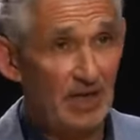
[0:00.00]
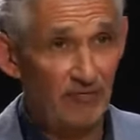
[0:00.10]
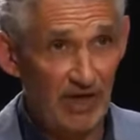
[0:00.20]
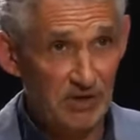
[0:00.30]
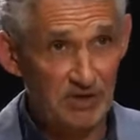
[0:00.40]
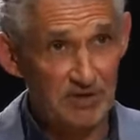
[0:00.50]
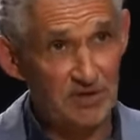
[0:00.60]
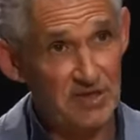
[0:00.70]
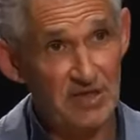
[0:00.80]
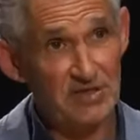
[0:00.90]
Infectious
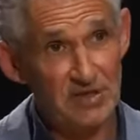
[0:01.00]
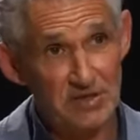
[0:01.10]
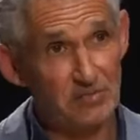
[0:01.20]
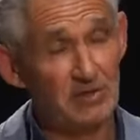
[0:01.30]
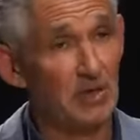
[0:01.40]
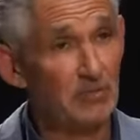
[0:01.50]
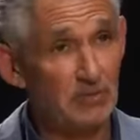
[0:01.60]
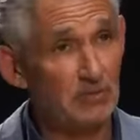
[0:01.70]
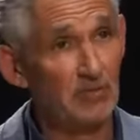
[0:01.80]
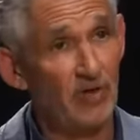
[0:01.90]
diseases, you know,
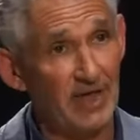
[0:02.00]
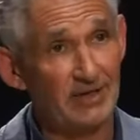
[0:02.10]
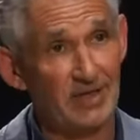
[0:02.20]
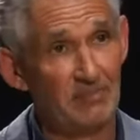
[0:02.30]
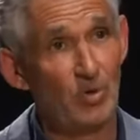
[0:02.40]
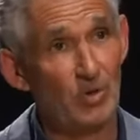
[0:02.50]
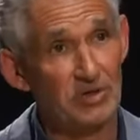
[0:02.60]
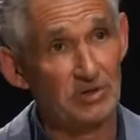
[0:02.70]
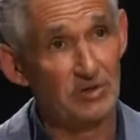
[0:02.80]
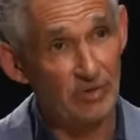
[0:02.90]
were vitally
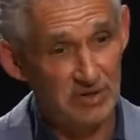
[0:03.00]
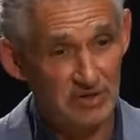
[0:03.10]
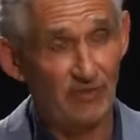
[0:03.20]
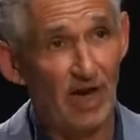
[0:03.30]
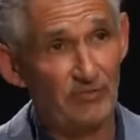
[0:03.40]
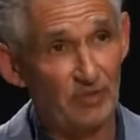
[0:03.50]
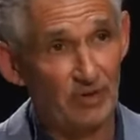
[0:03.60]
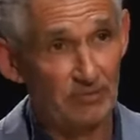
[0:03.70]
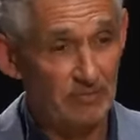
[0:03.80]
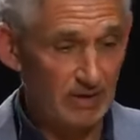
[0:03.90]
important and we survived
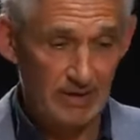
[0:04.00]
them.